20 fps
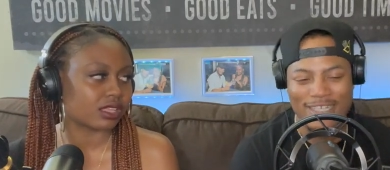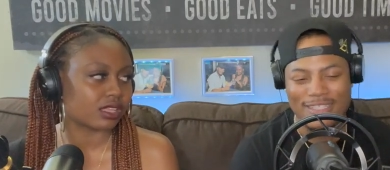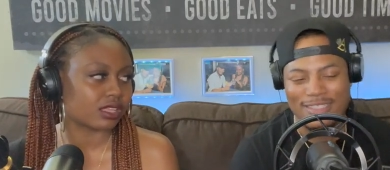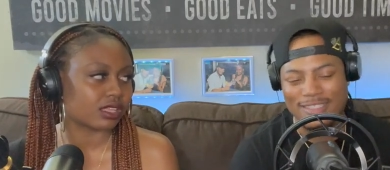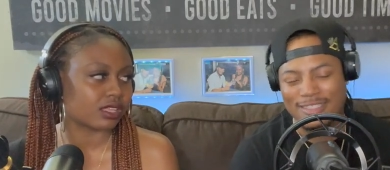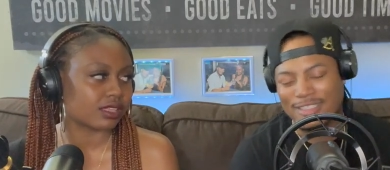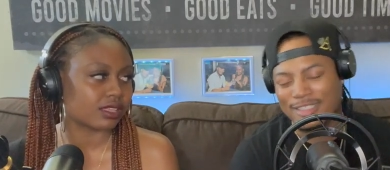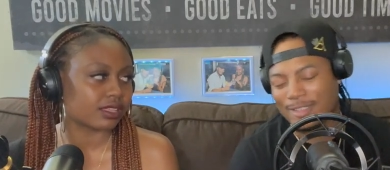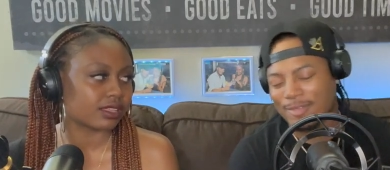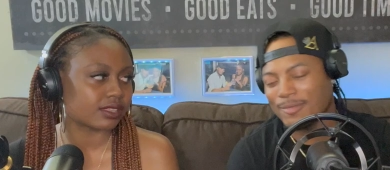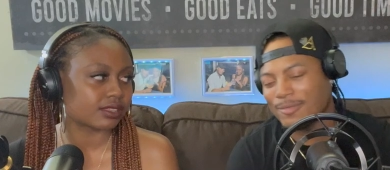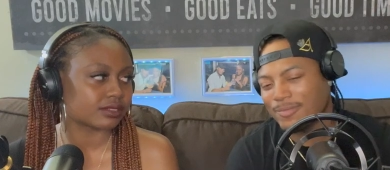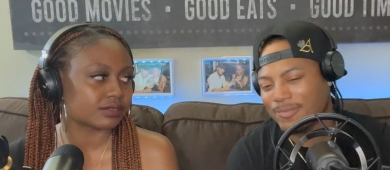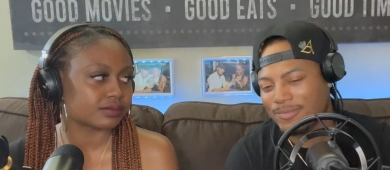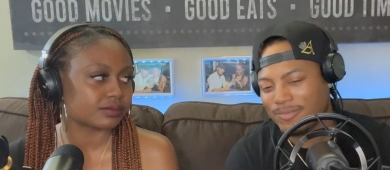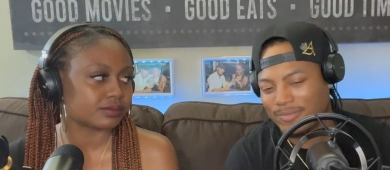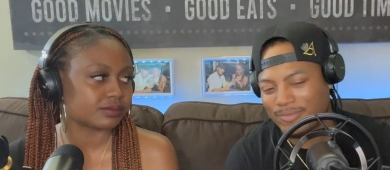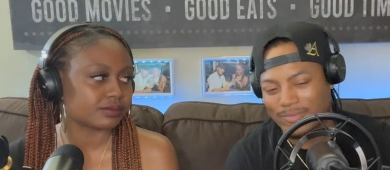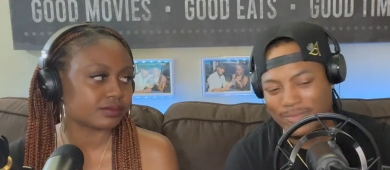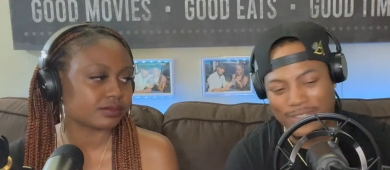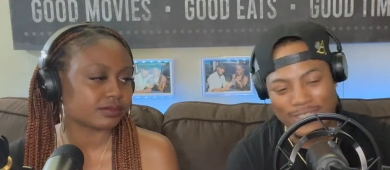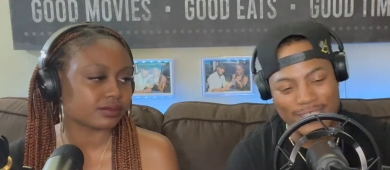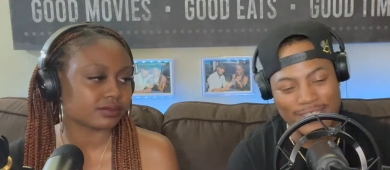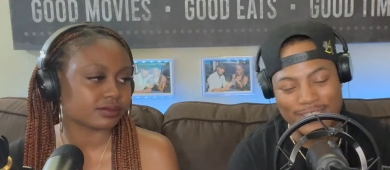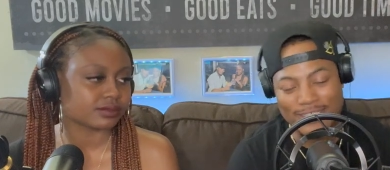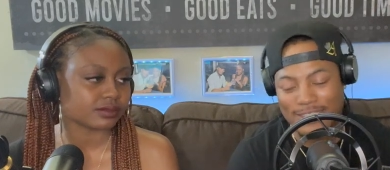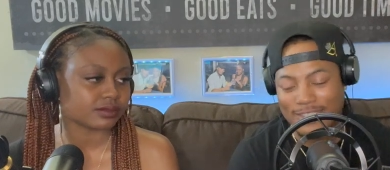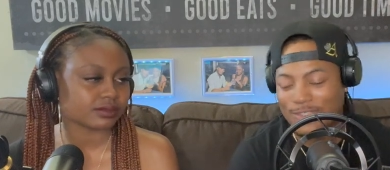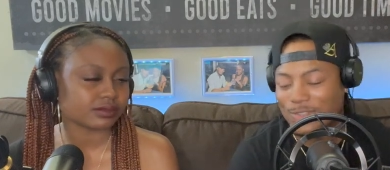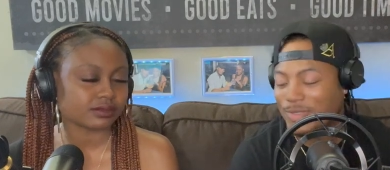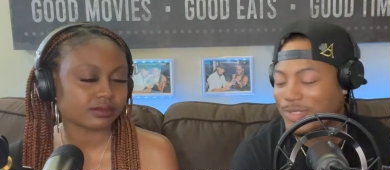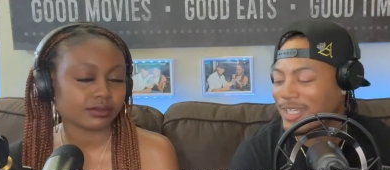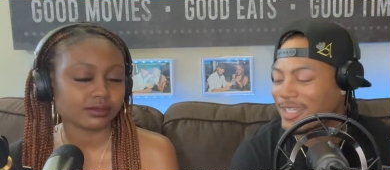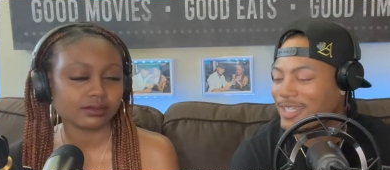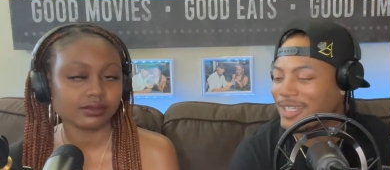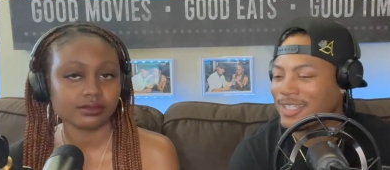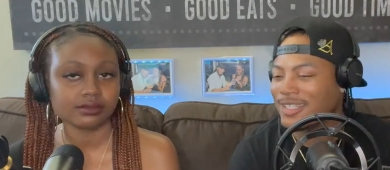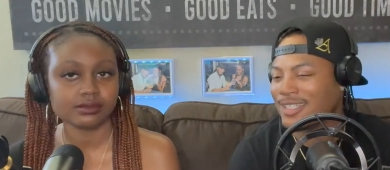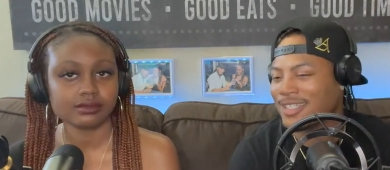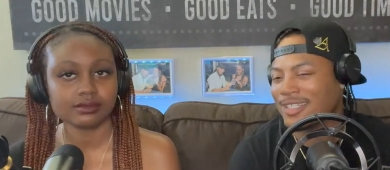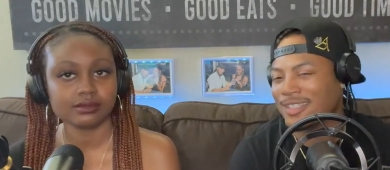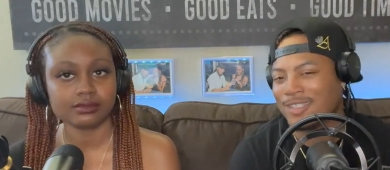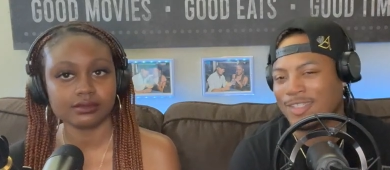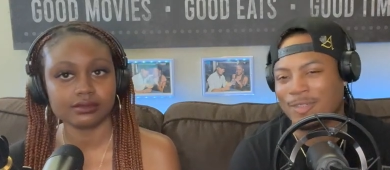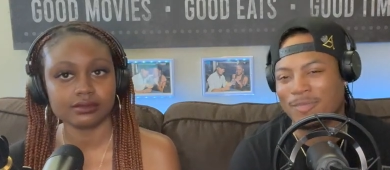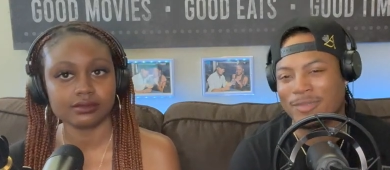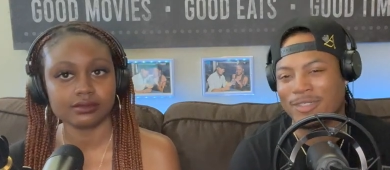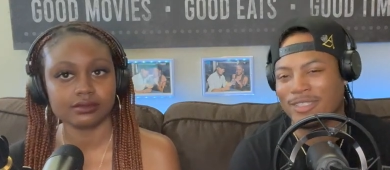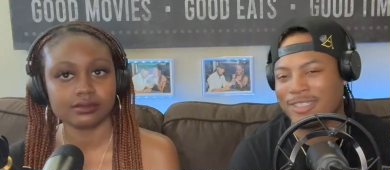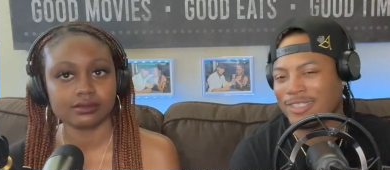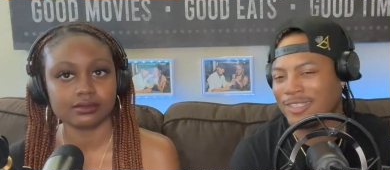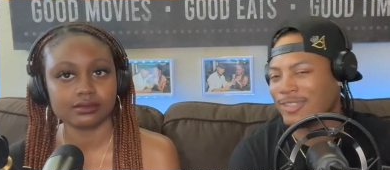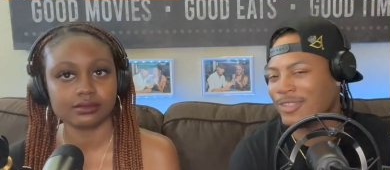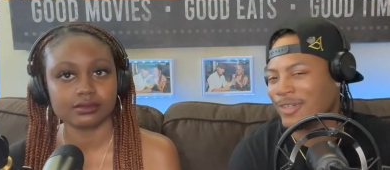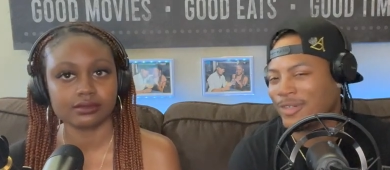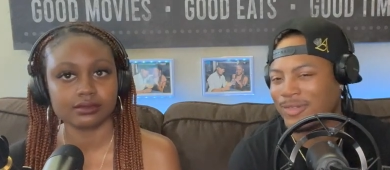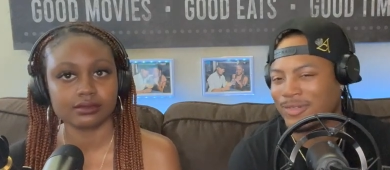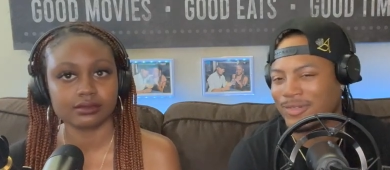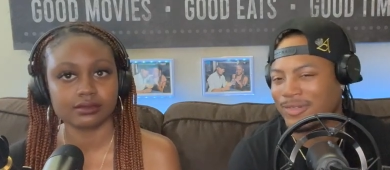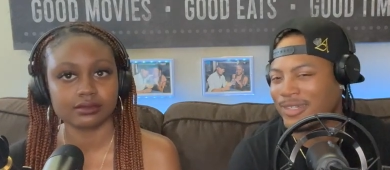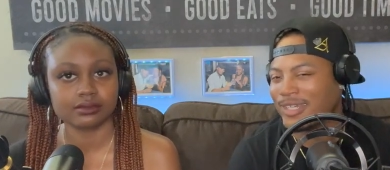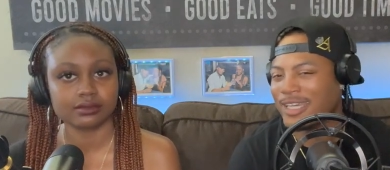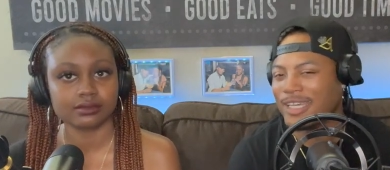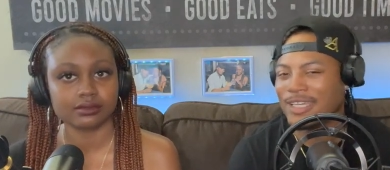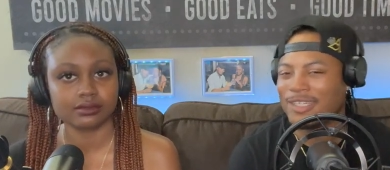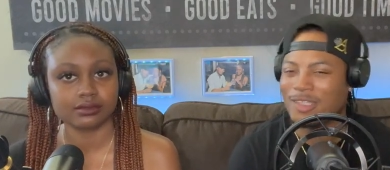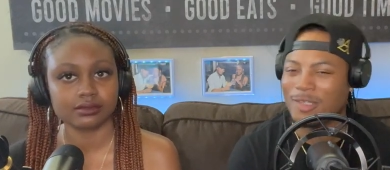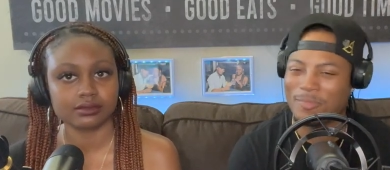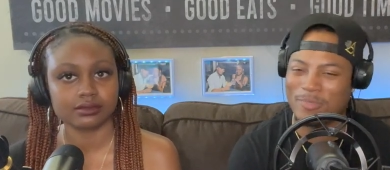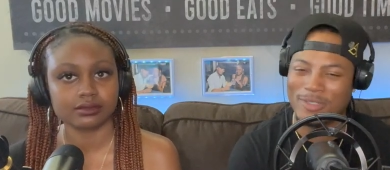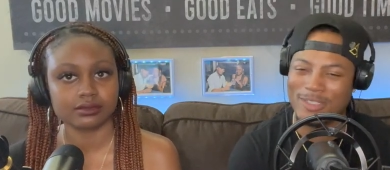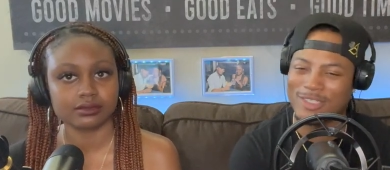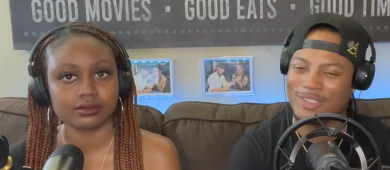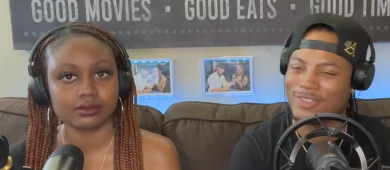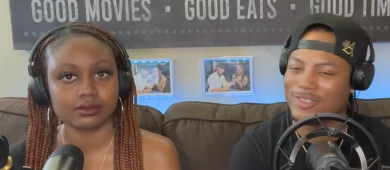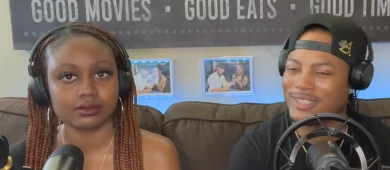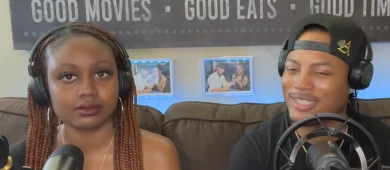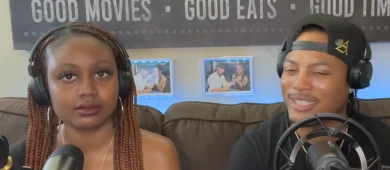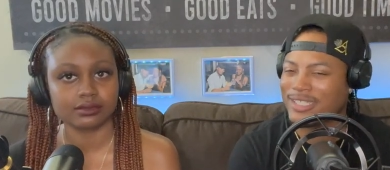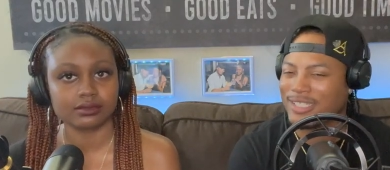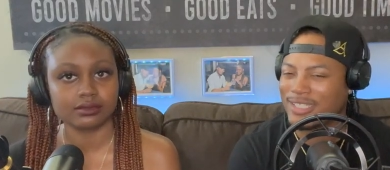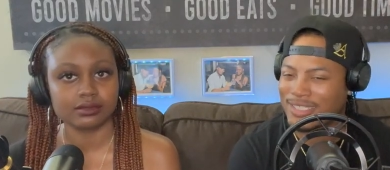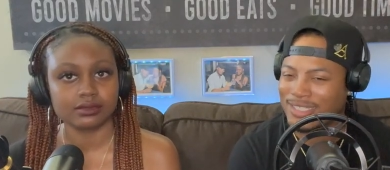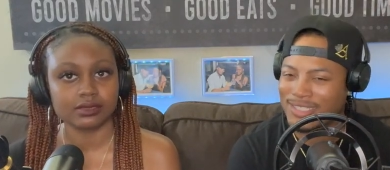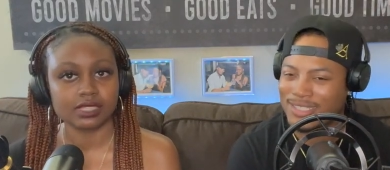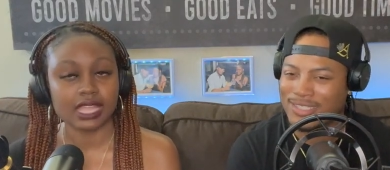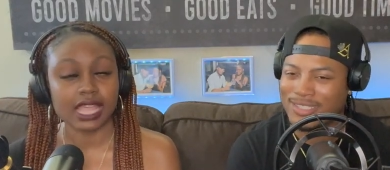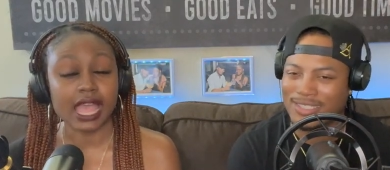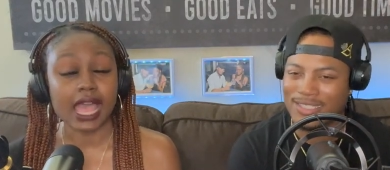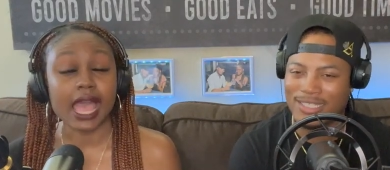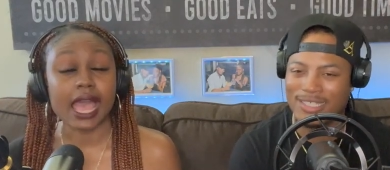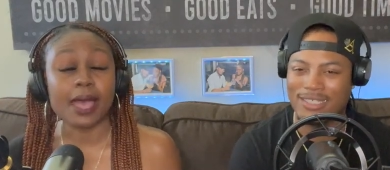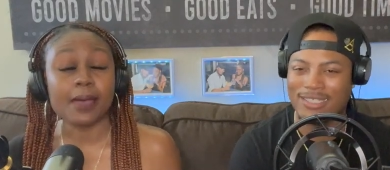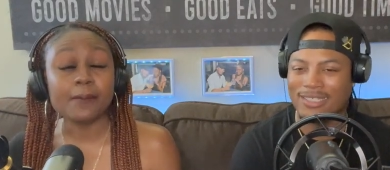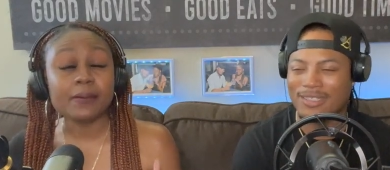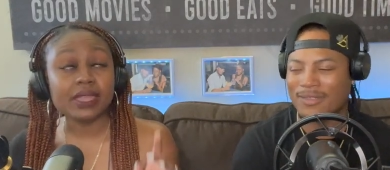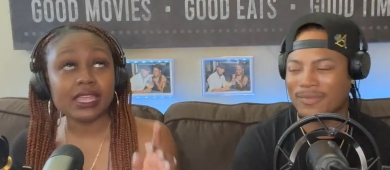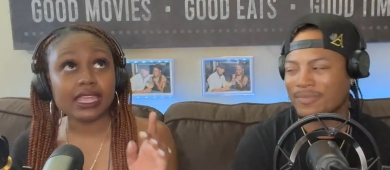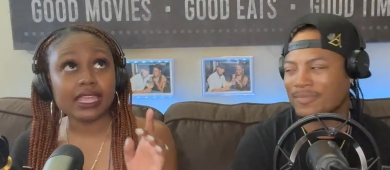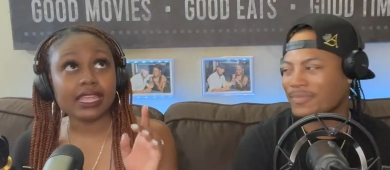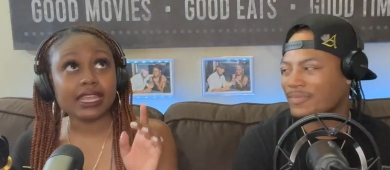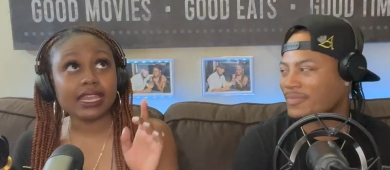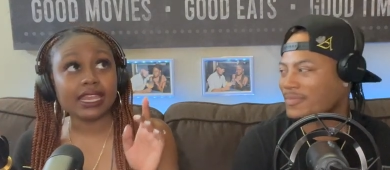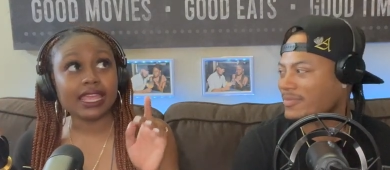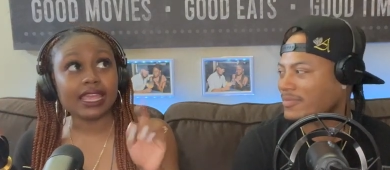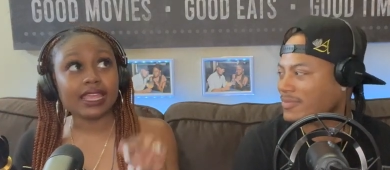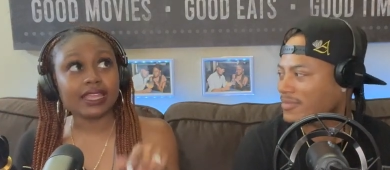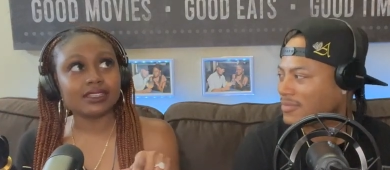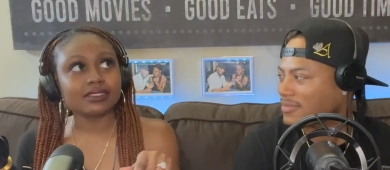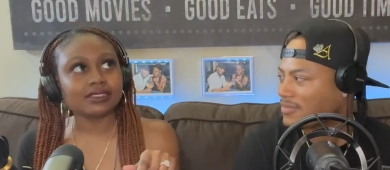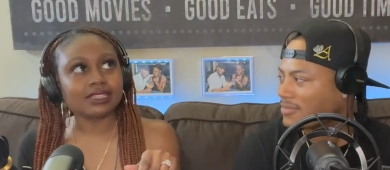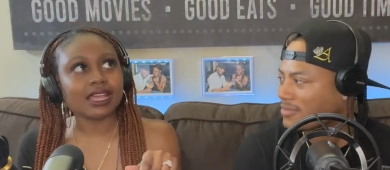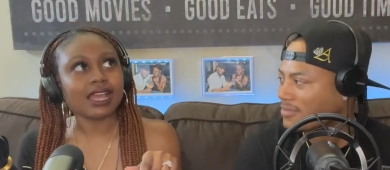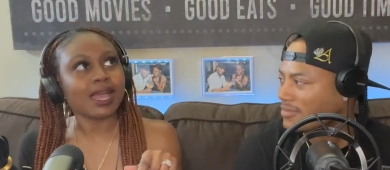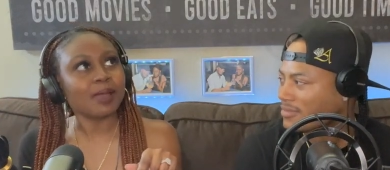Speaker 1: Some kids you can yell at them and then don't. It depends on the kid.
Speaker 2: I mean, it. Like,